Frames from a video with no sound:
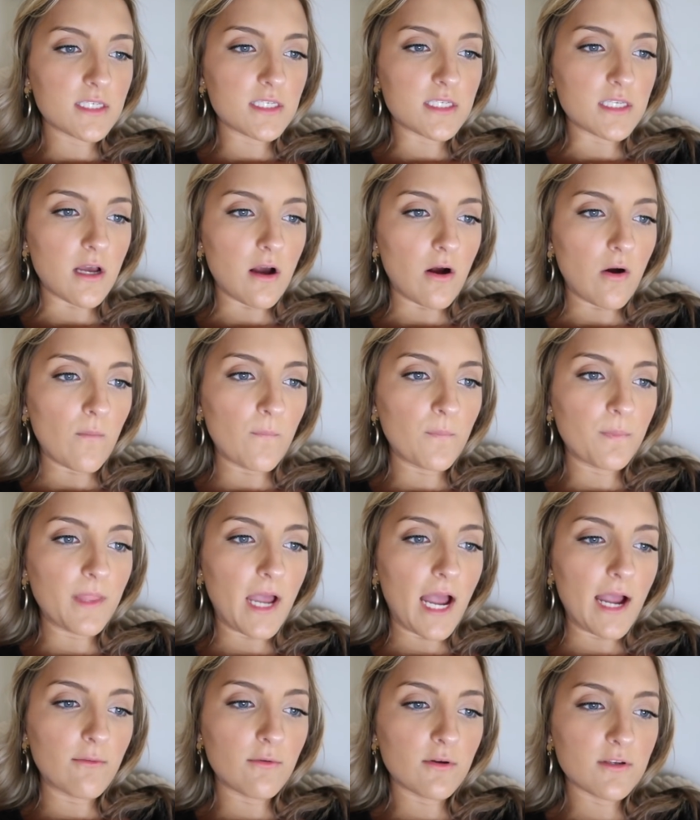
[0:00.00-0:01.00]
So
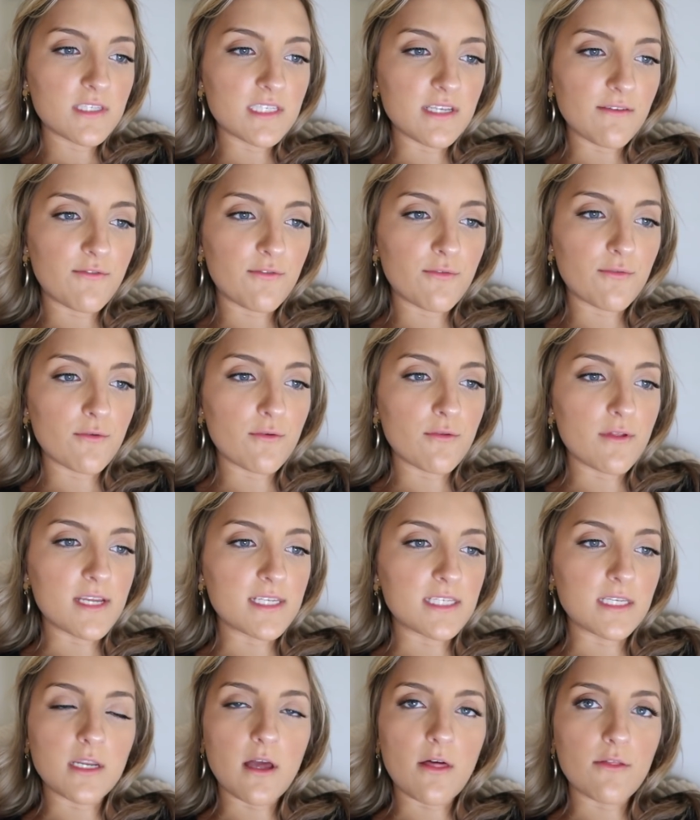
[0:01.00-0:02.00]
I will sift through
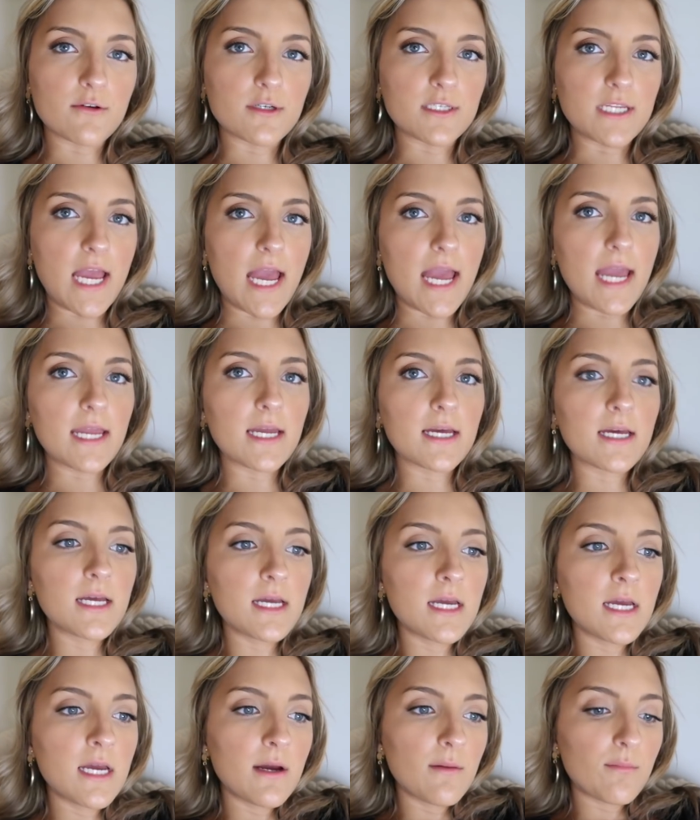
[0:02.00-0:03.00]
these another day,
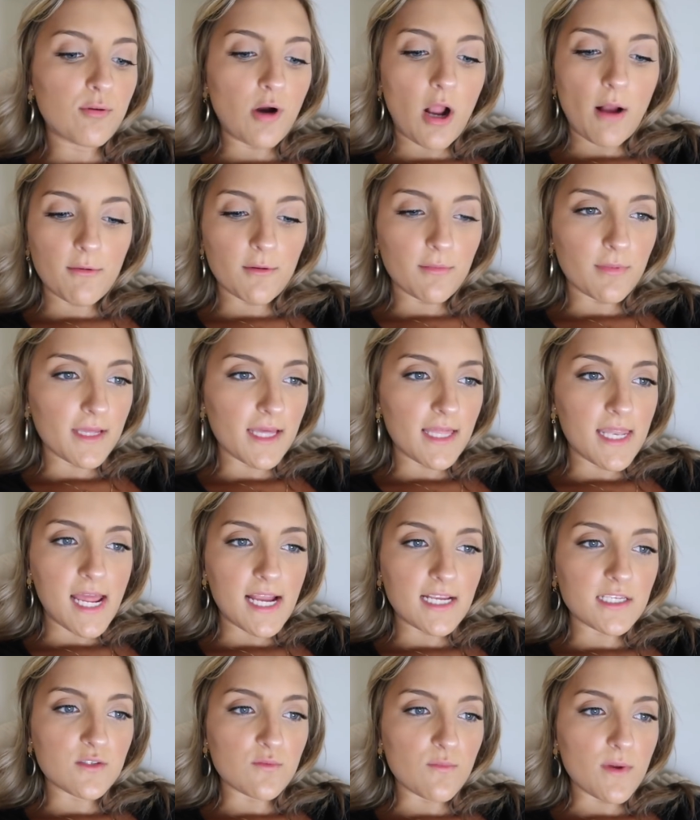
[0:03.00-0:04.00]
probably
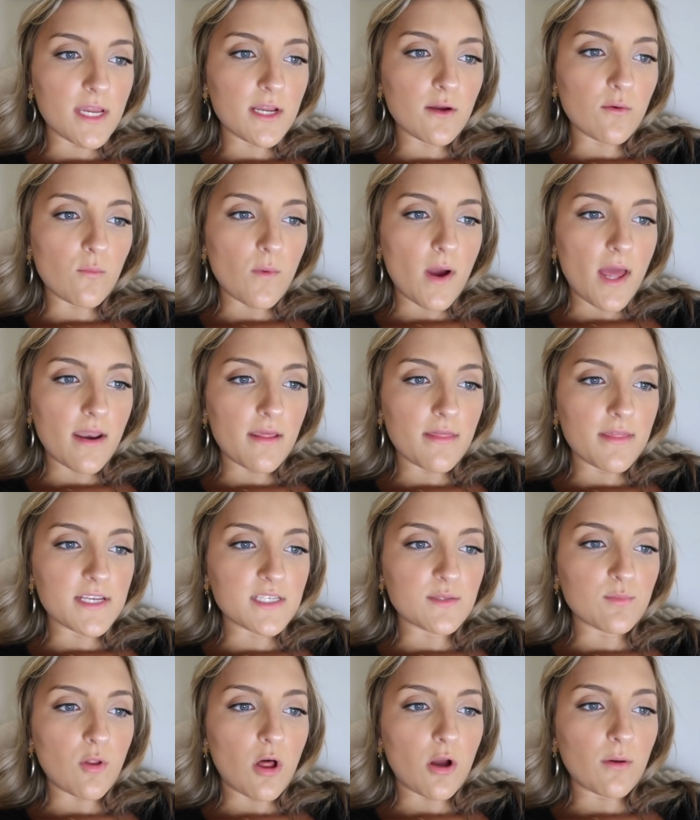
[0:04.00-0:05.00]
next week when
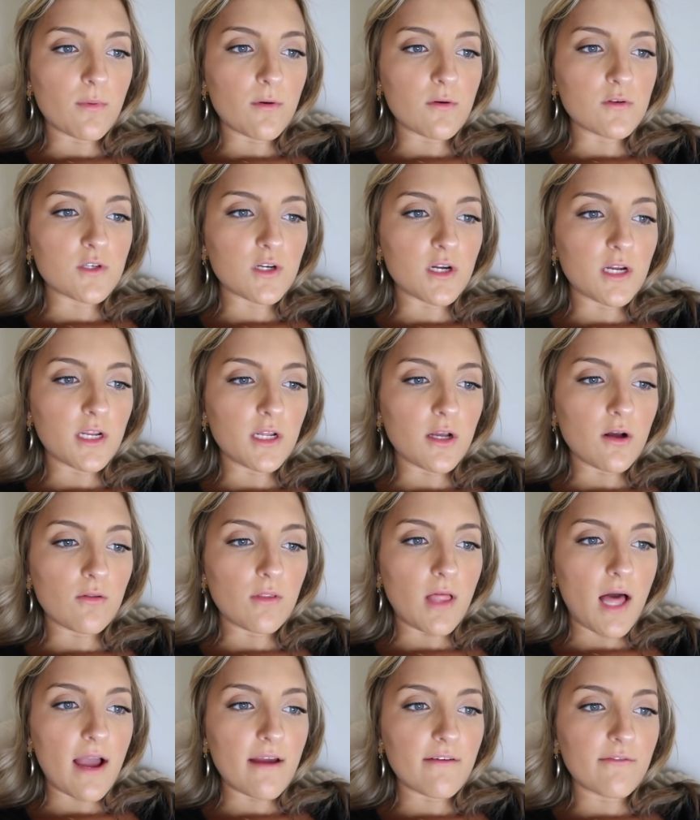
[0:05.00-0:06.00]
these blog posts are gonna go
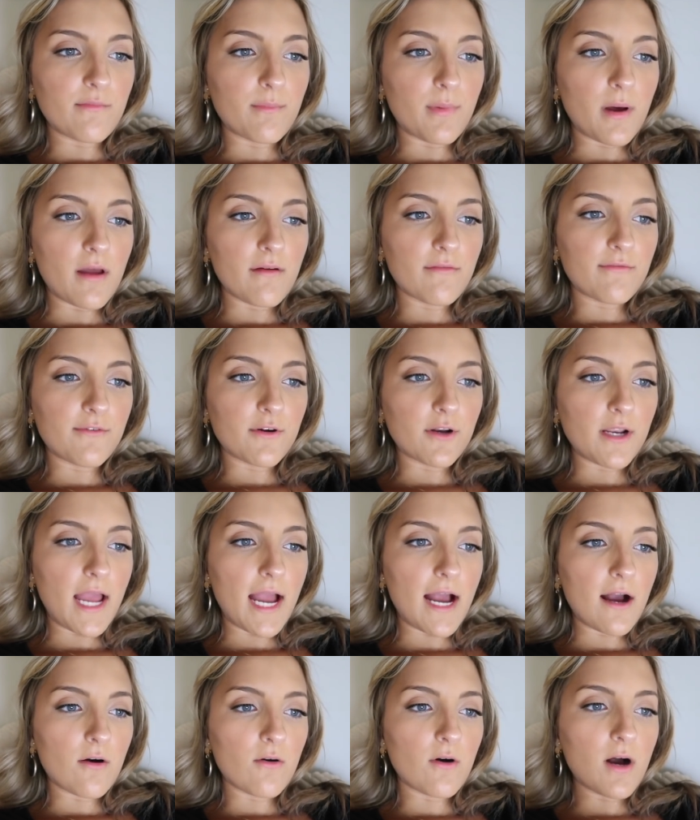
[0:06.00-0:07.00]
live, but for
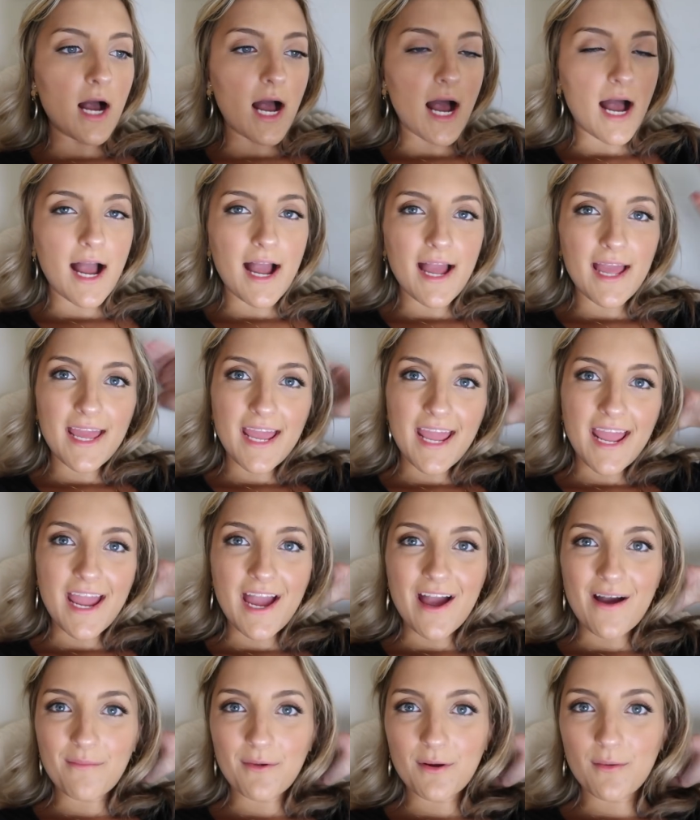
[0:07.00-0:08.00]
now I
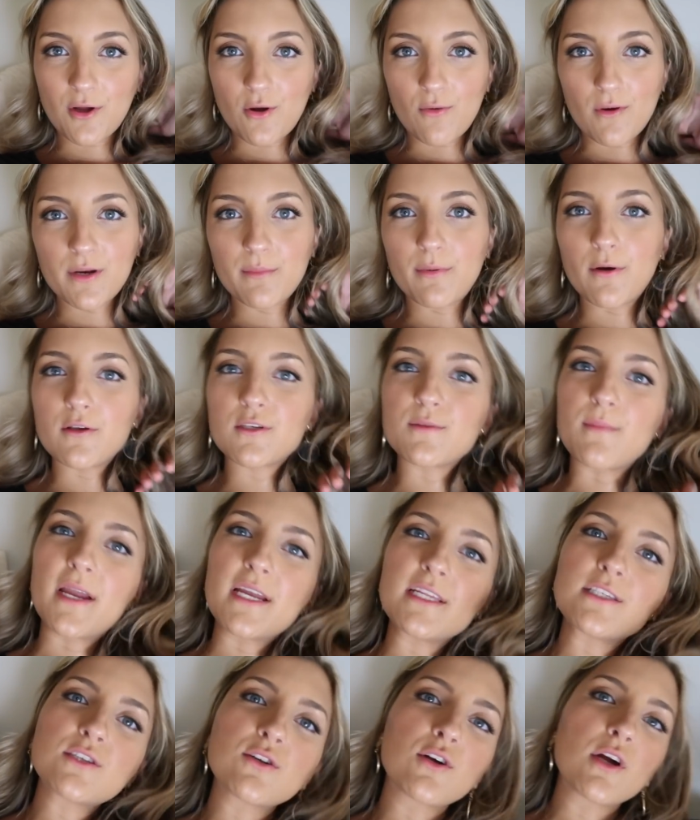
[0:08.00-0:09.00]
am going to post my
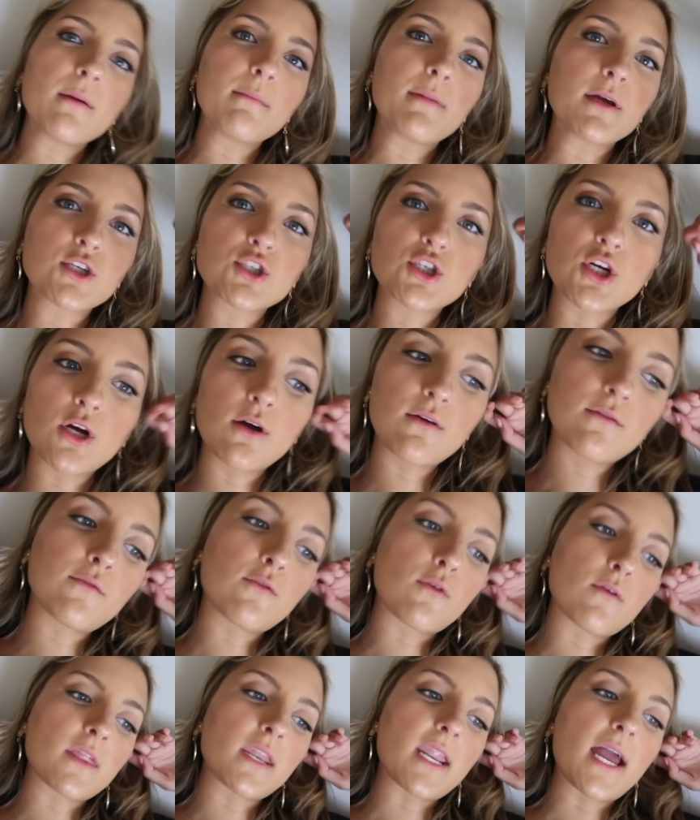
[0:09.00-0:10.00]
Instagram picture
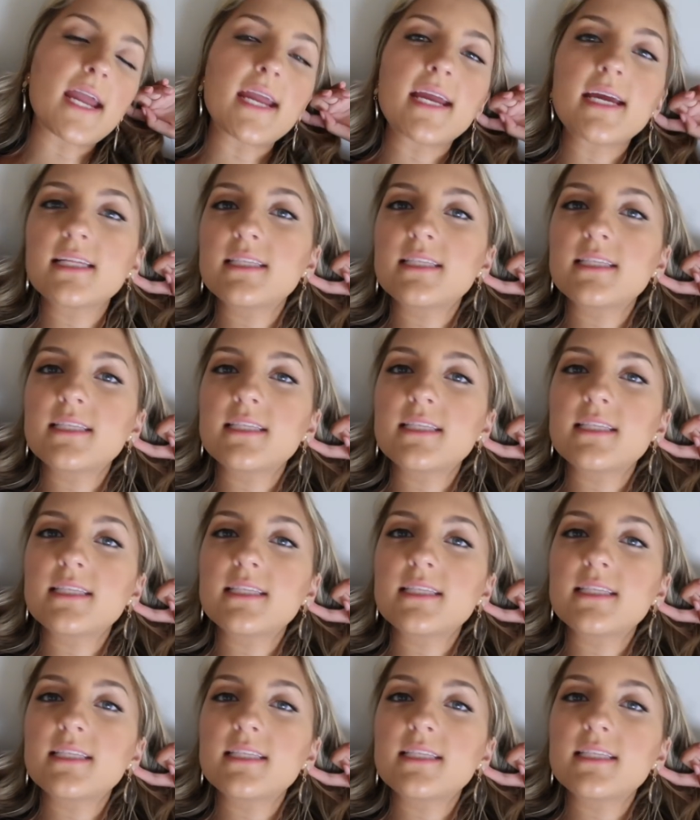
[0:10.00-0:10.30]
for the night.